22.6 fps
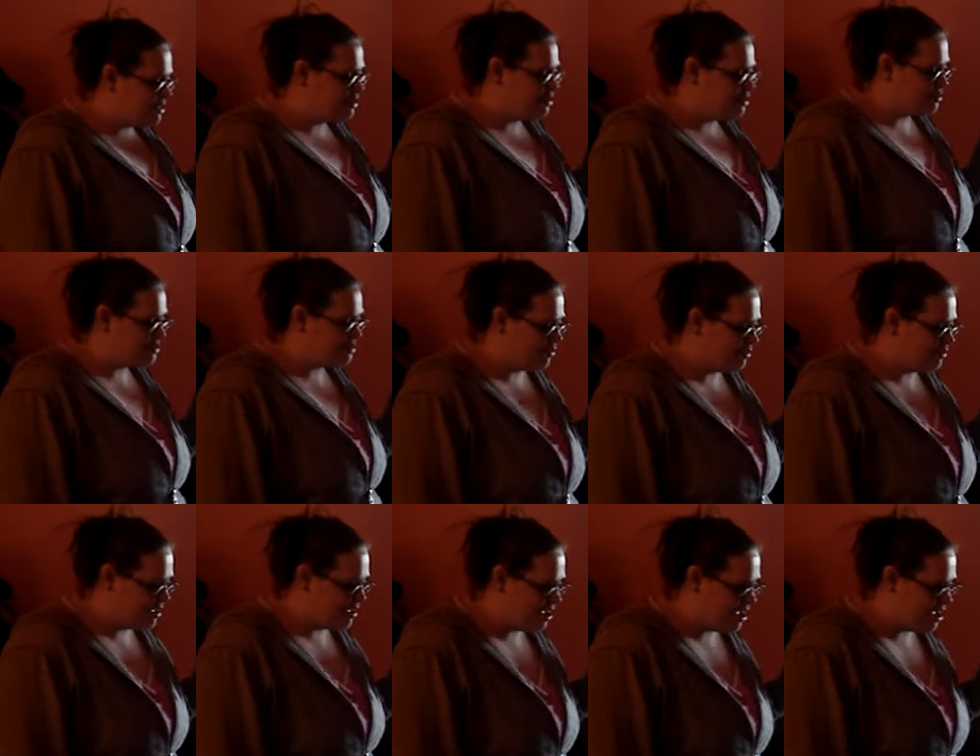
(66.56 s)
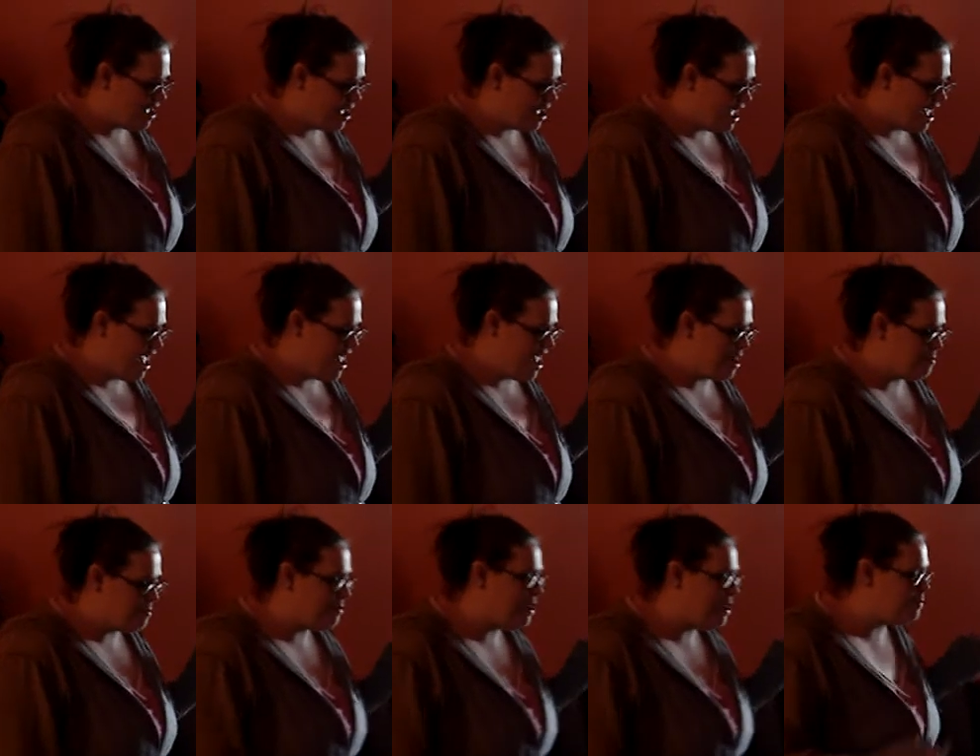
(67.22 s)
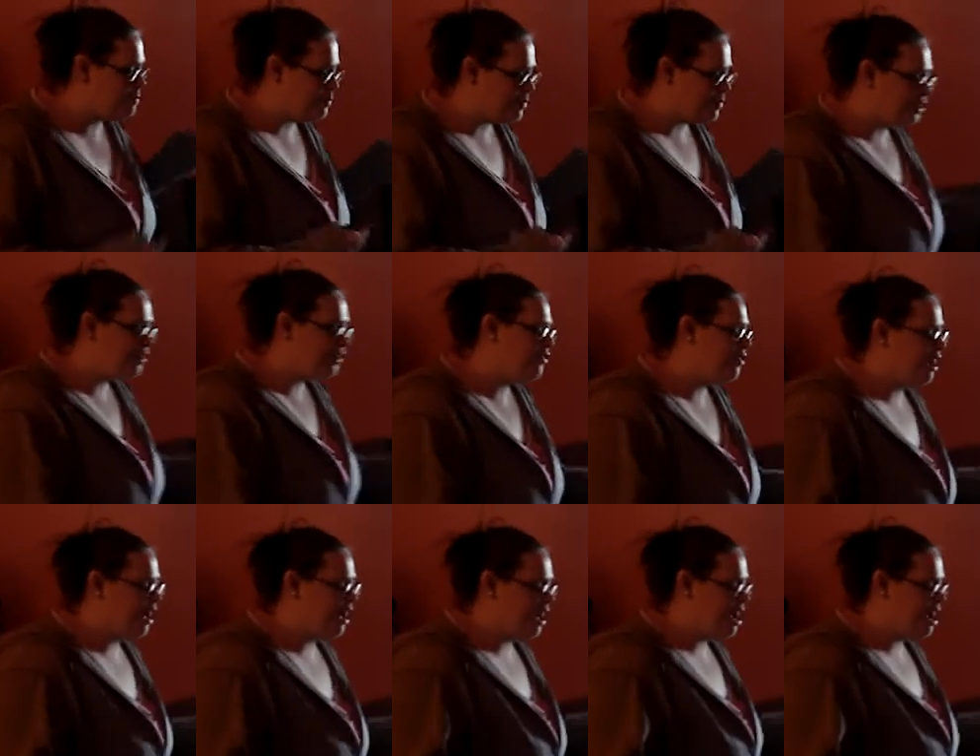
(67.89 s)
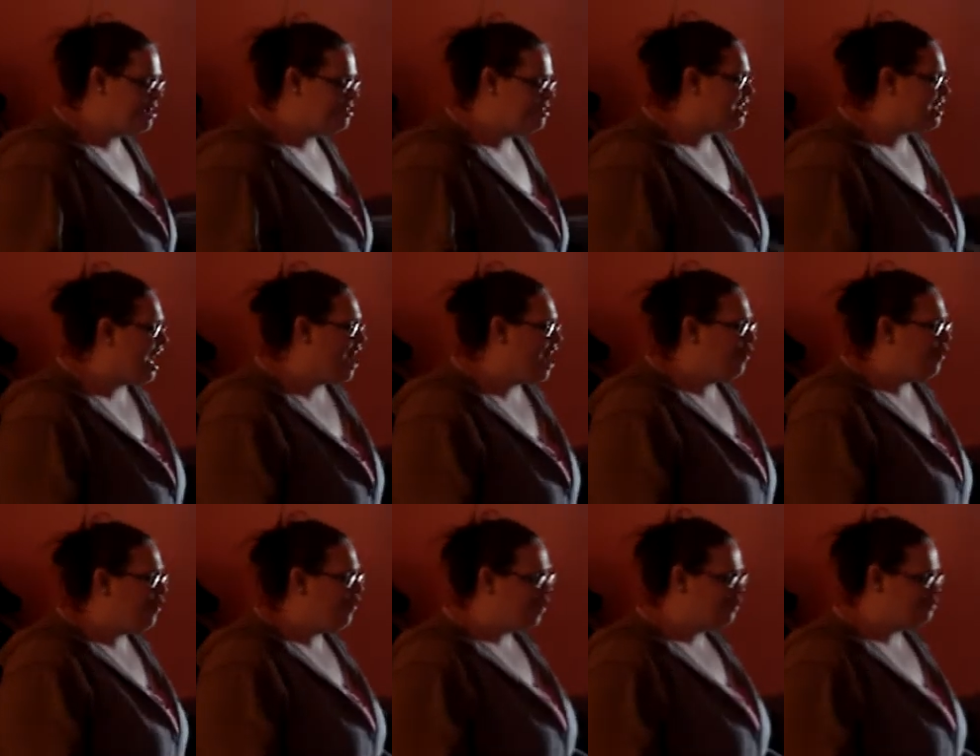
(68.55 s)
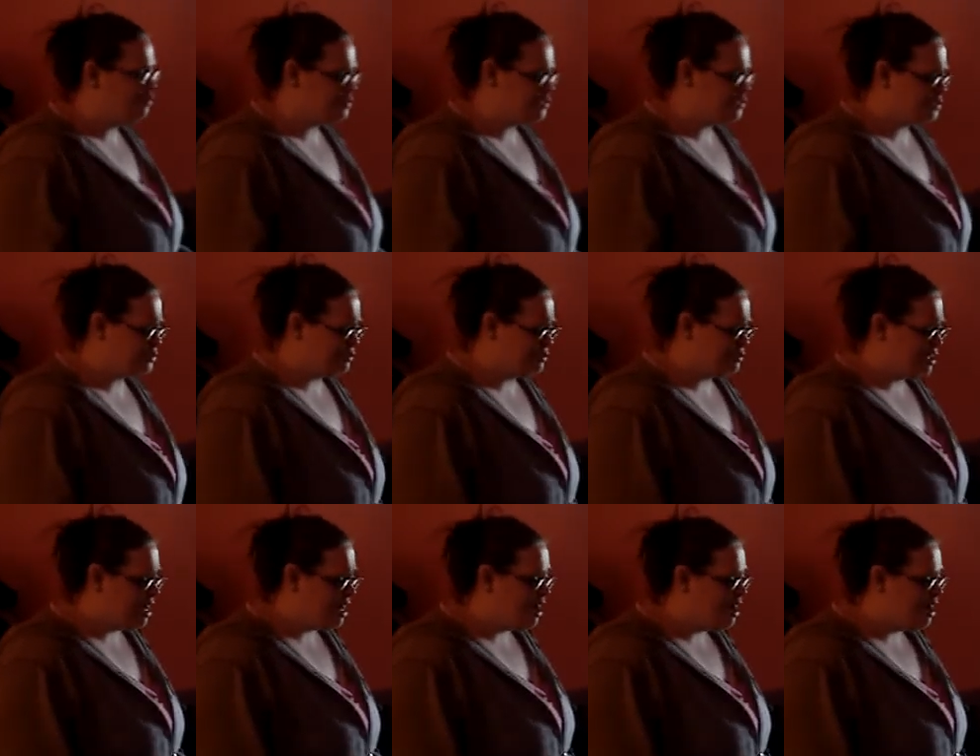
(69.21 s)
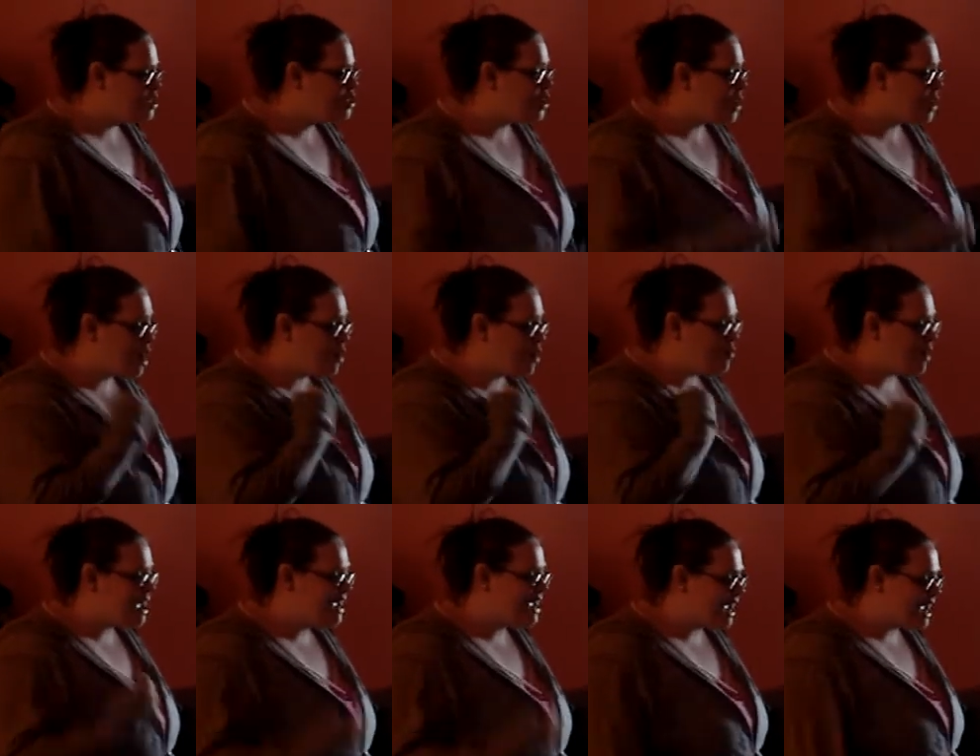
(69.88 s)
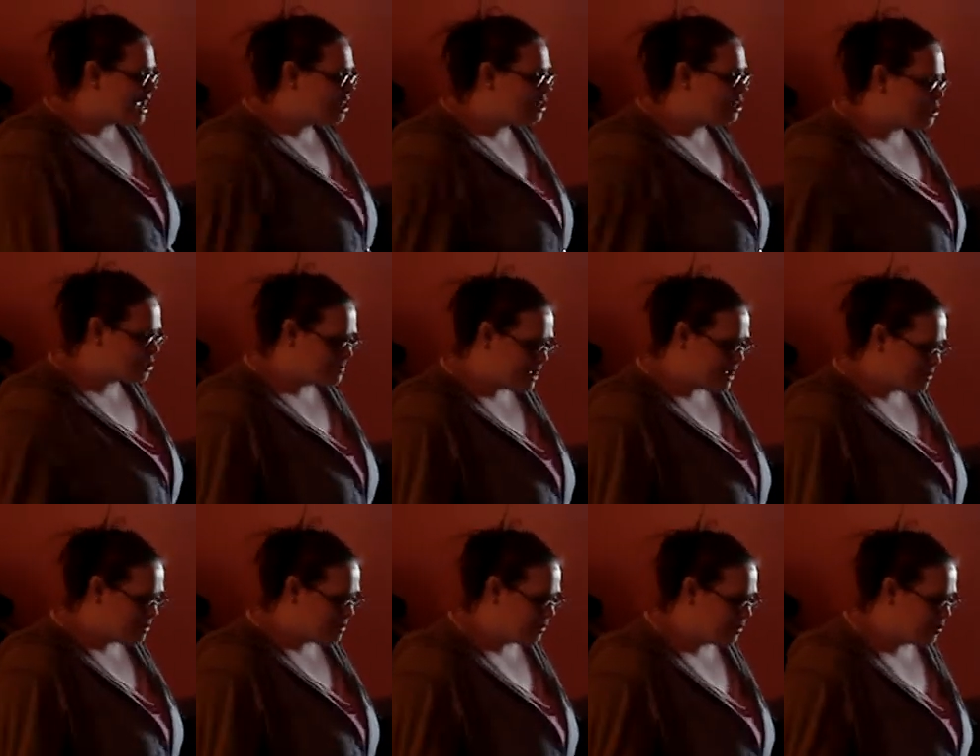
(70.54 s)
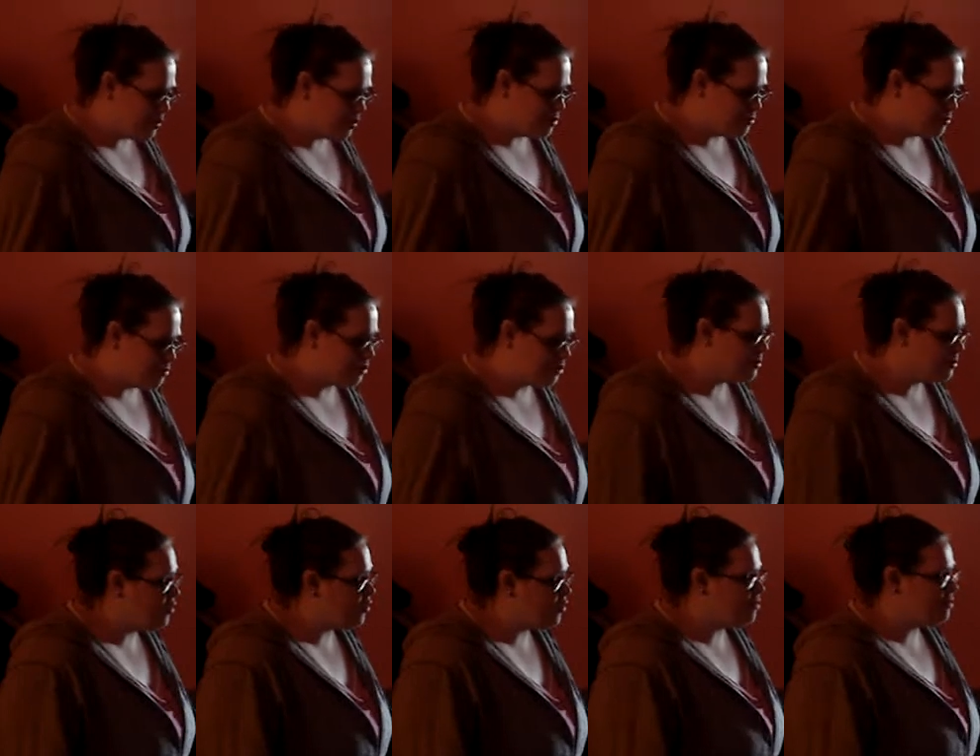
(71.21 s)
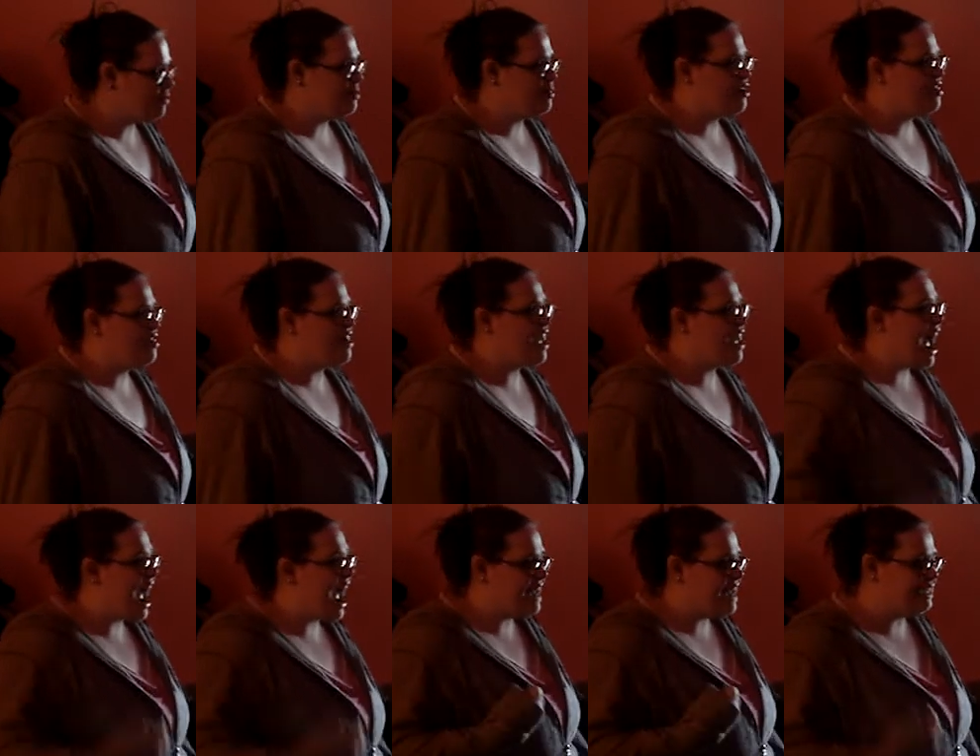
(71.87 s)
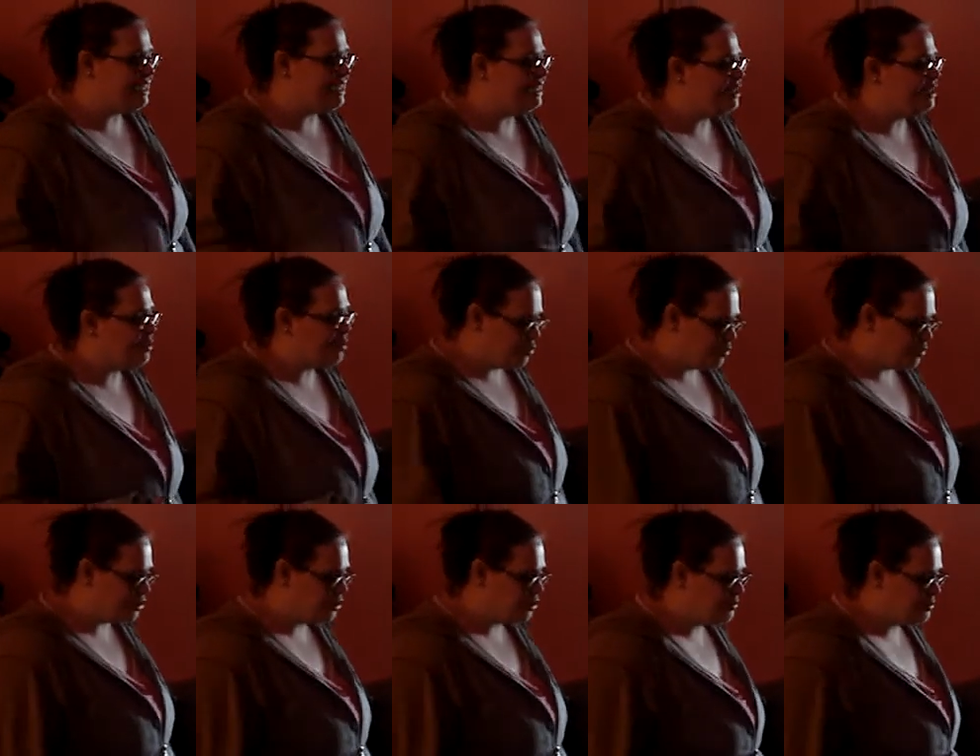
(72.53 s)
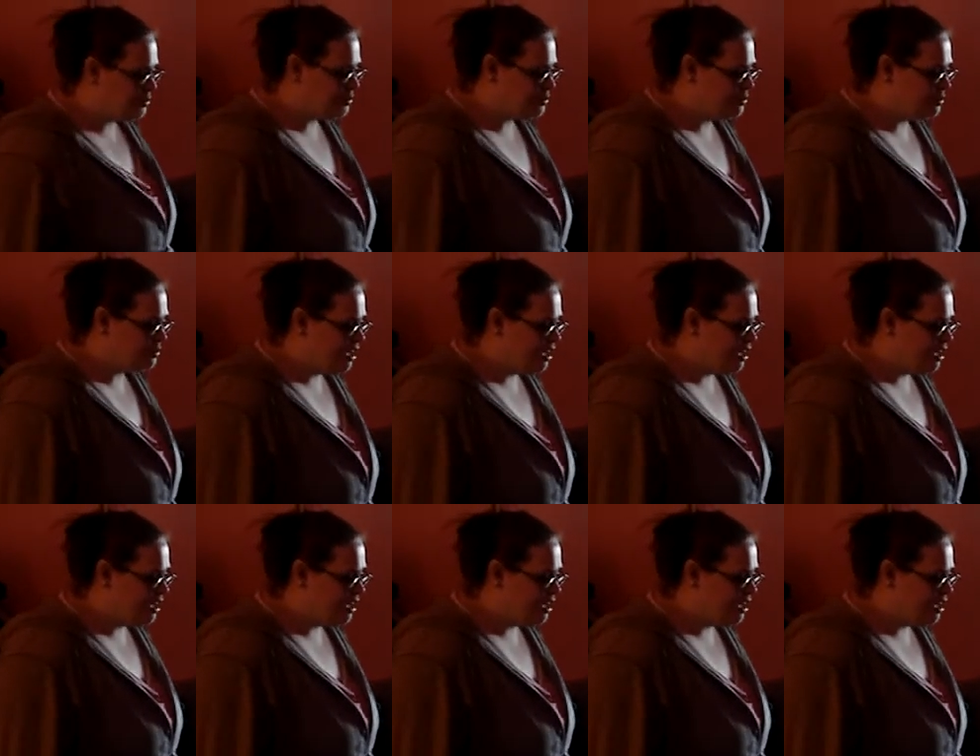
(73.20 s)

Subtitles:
to school, and my beautiful Uggs got all maroon. So now, why can't you just buy me water boots before my birthday? I need water boots.